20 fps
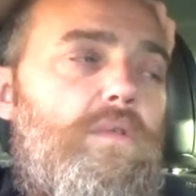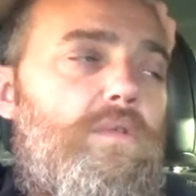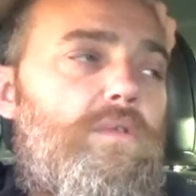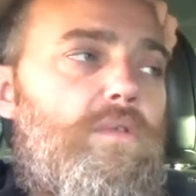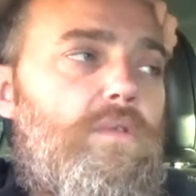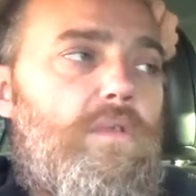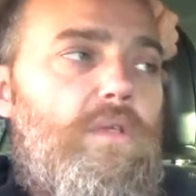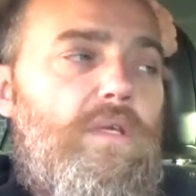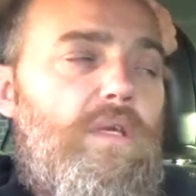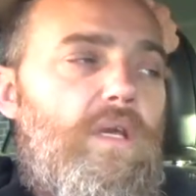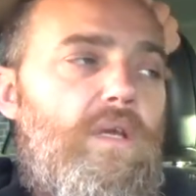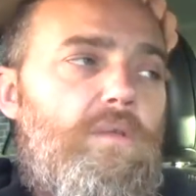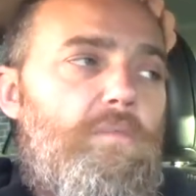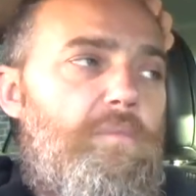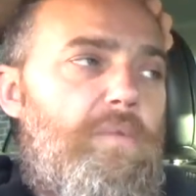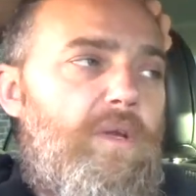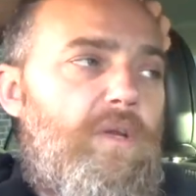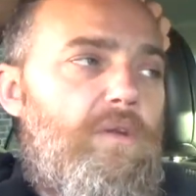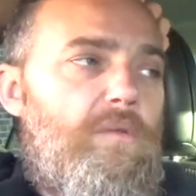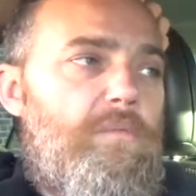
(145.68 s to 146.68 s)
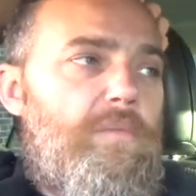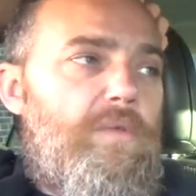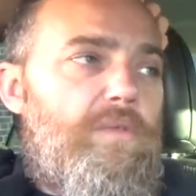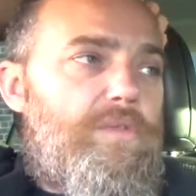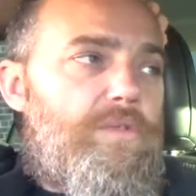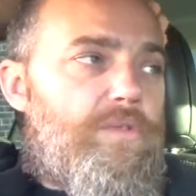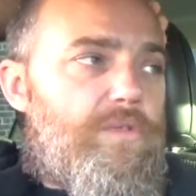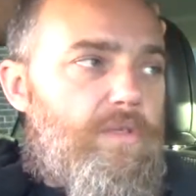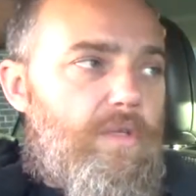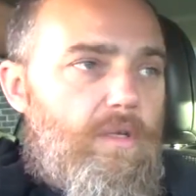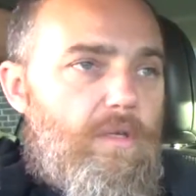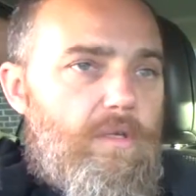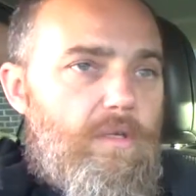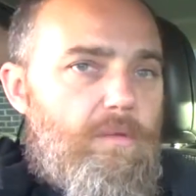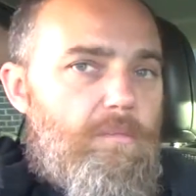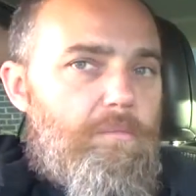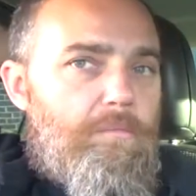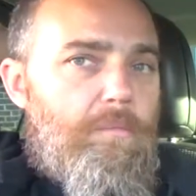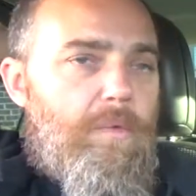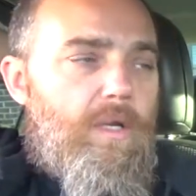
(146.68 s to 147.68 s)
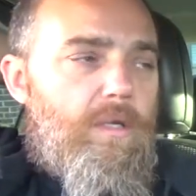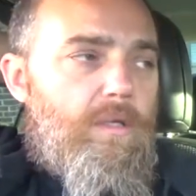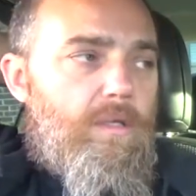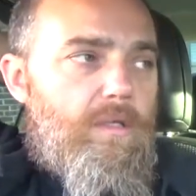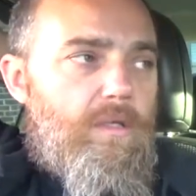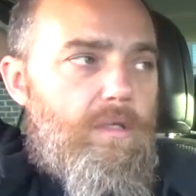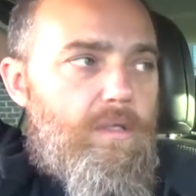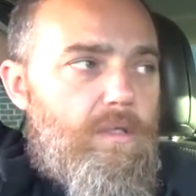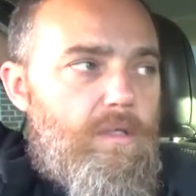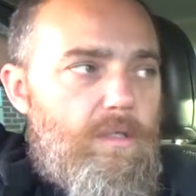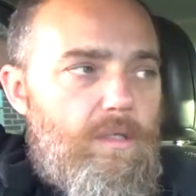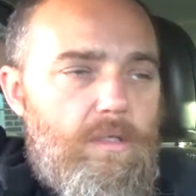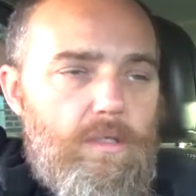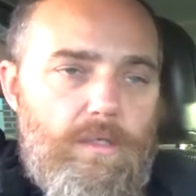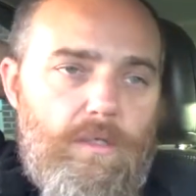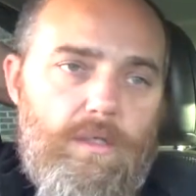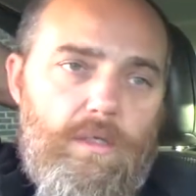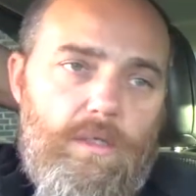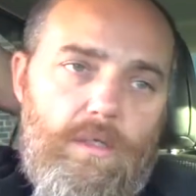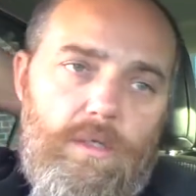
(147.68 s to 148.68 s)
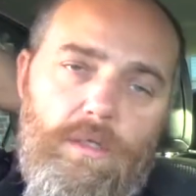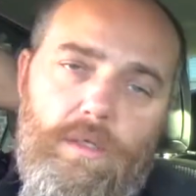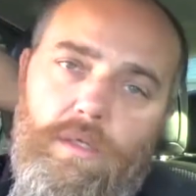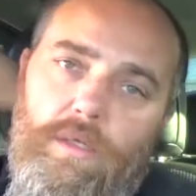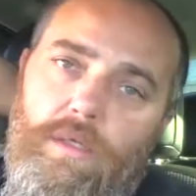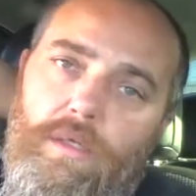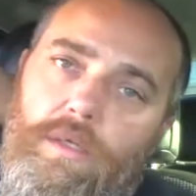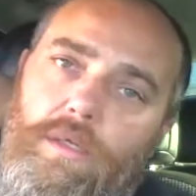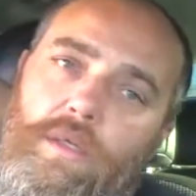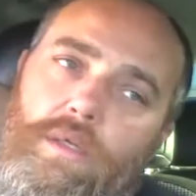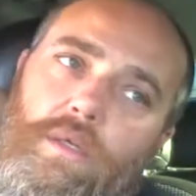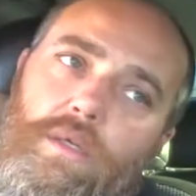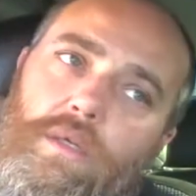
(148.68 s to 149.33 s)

shit, they got pyramids and shit on the money. mm